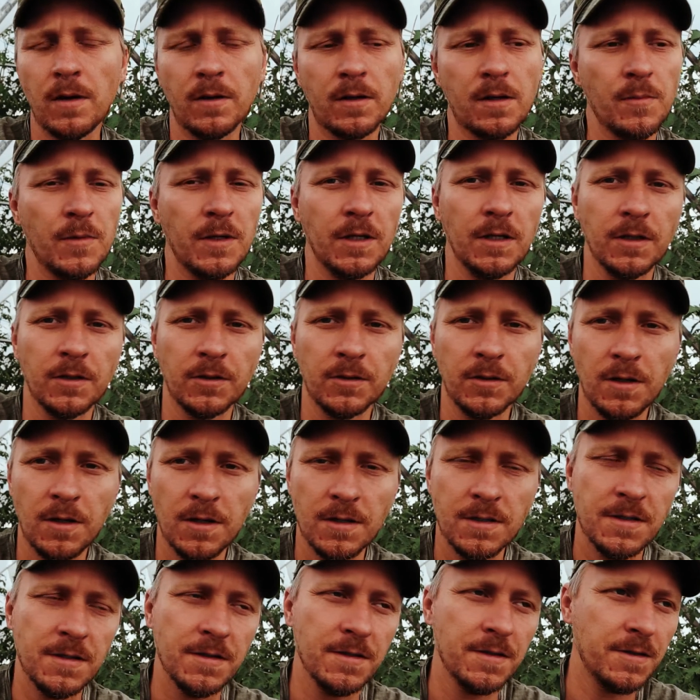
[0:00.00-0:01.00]
coming
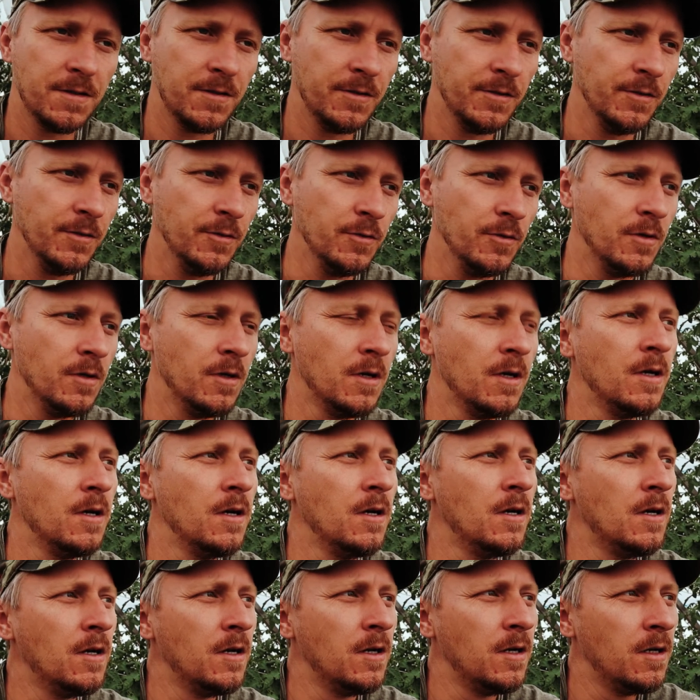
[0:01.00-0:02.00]
across as too
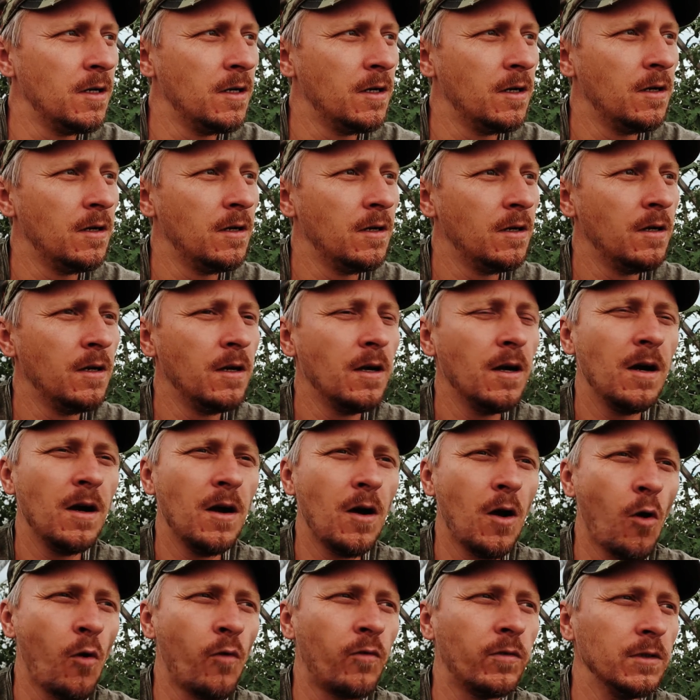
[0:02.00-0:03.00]

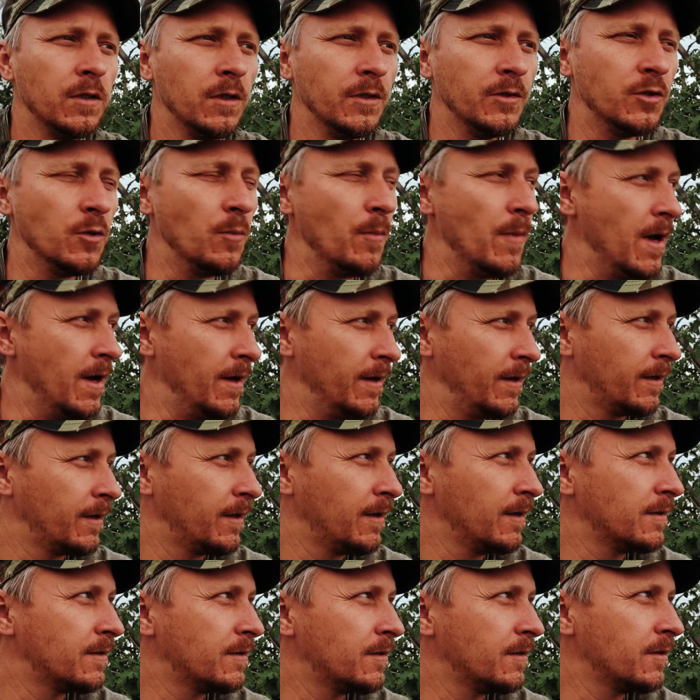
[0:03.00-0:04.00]
overly
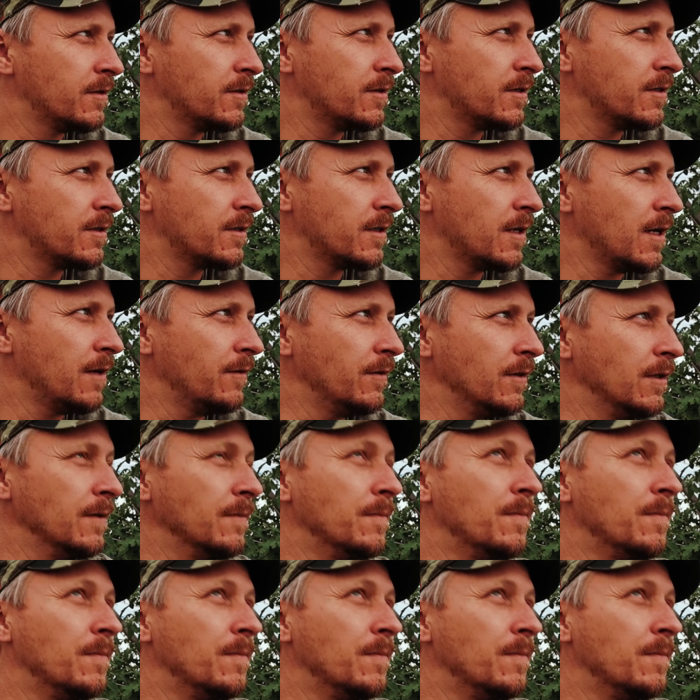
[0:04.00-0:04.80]
dramatic, there's just kind of